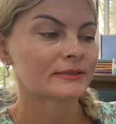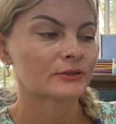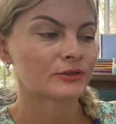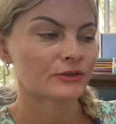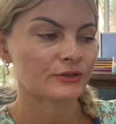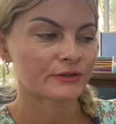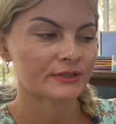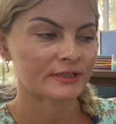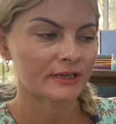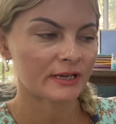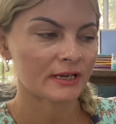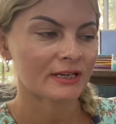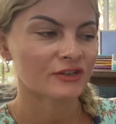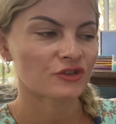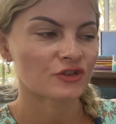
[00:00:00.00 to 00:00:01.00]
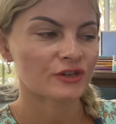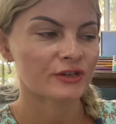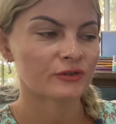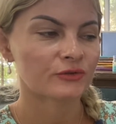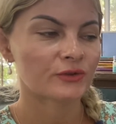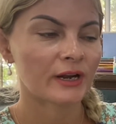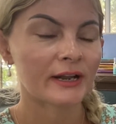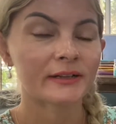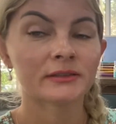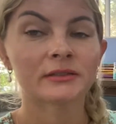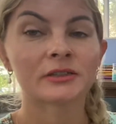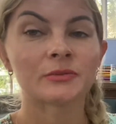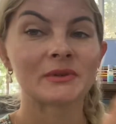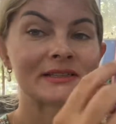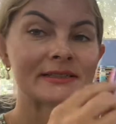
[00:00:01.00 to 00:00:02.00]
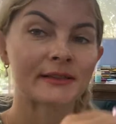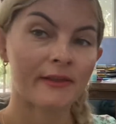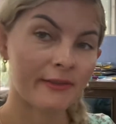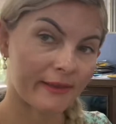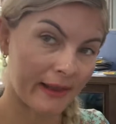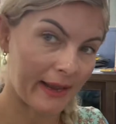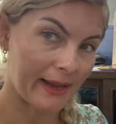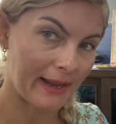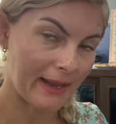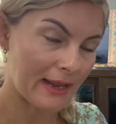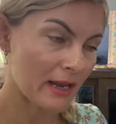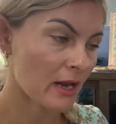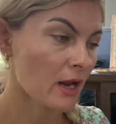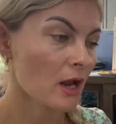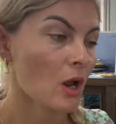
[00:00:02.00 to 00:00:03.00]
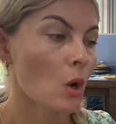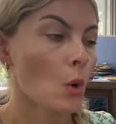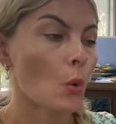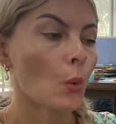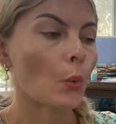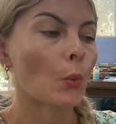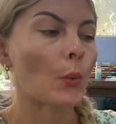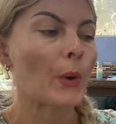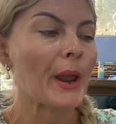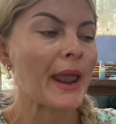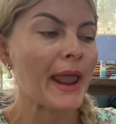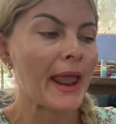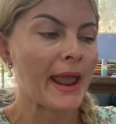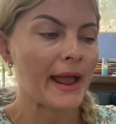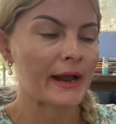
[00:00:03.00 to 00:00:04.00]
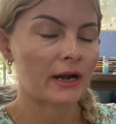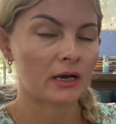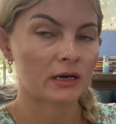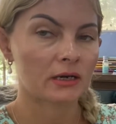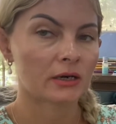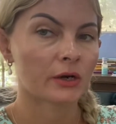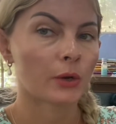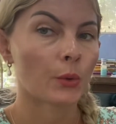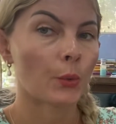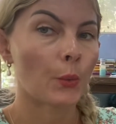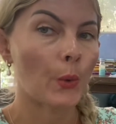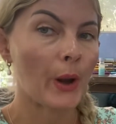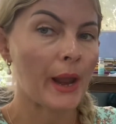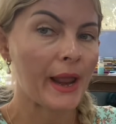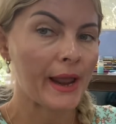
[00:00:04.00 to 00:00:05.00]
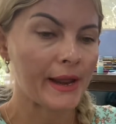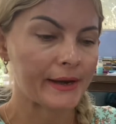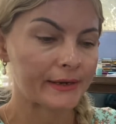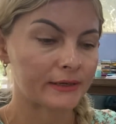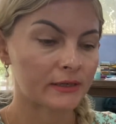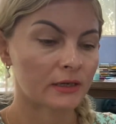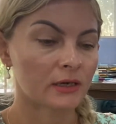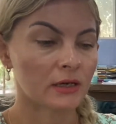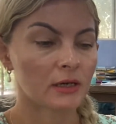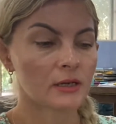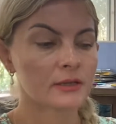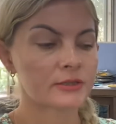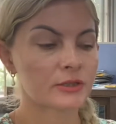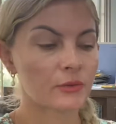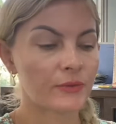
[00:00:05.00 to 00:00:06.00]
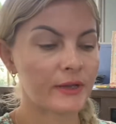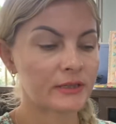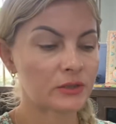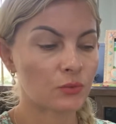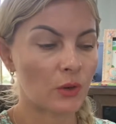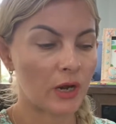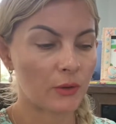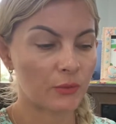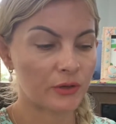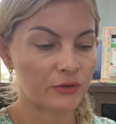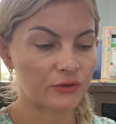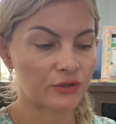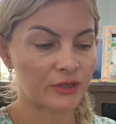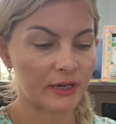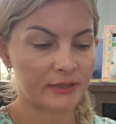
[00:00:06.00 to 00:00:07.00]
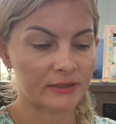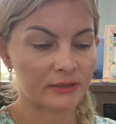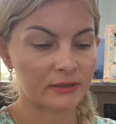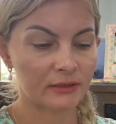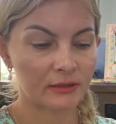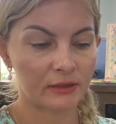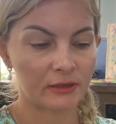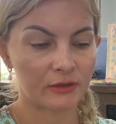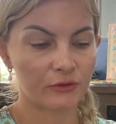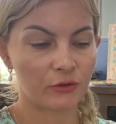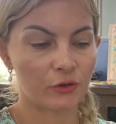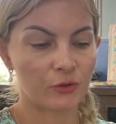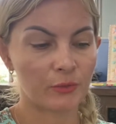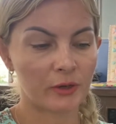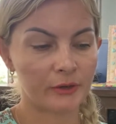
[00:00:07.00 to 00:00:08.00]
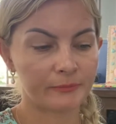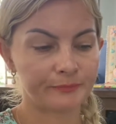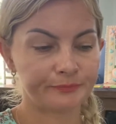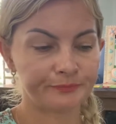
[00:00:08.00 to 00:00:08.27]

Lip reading: do you see? Children means they. Where? So that's why we use just normal